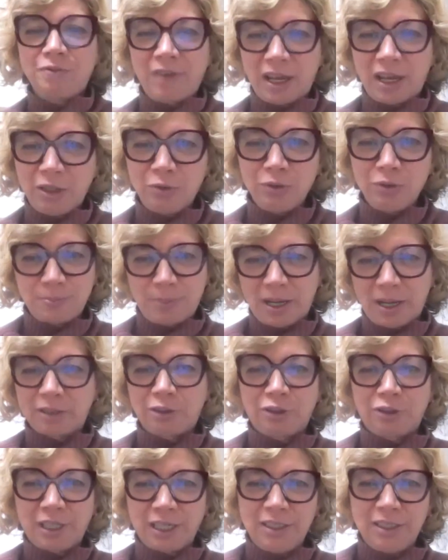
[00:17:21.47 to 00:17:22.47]
of value is
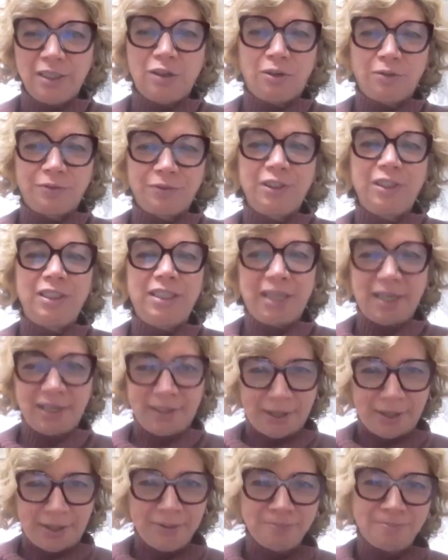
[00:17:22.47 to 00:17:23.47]
part already of the
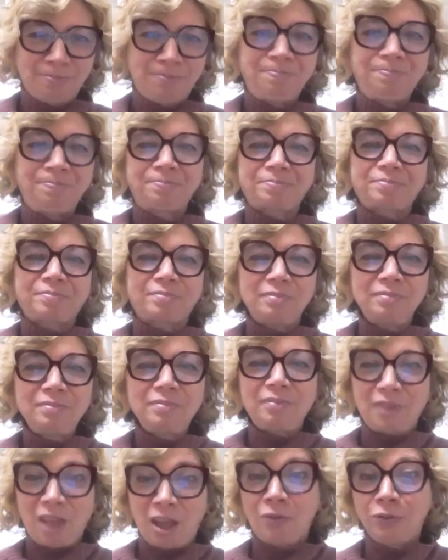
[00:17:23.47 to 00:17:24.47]
DNA
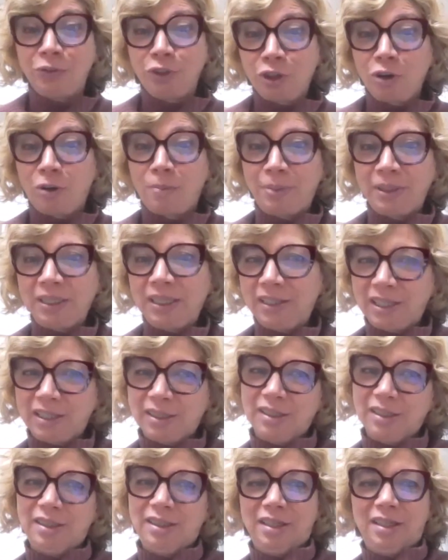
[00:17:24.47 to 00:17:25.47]
of the company,
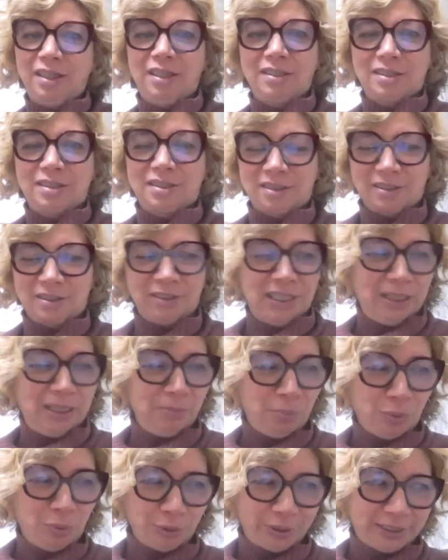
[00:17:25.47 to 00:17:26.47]
that I think is really
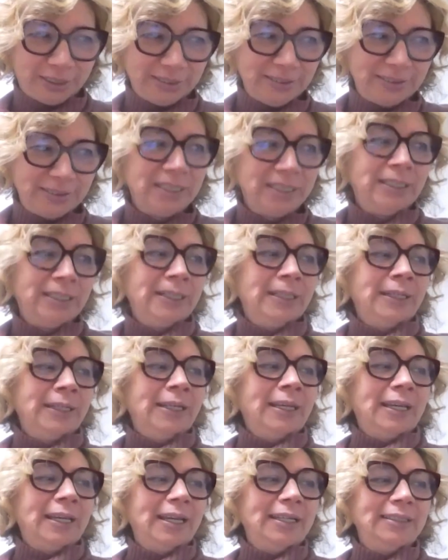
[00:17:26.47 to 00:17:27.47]
important.
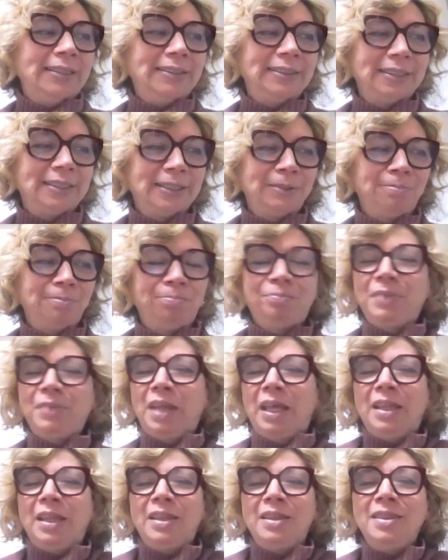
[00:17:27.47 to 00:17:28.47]
And
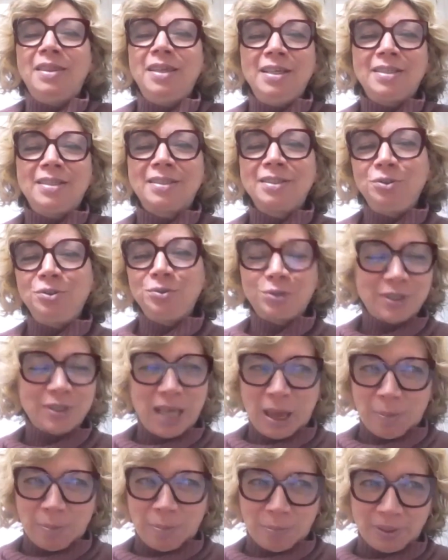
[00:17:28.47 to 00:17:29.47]
this new
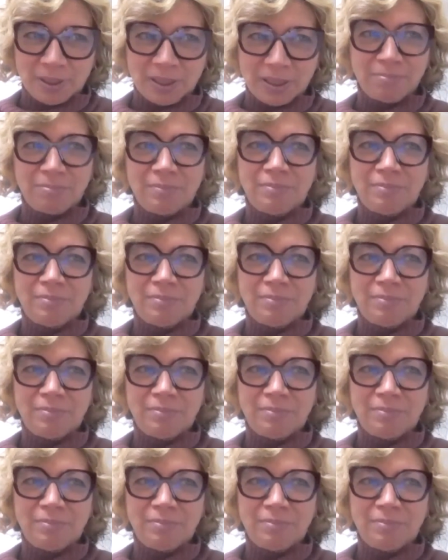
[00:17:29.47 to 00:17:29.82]
step,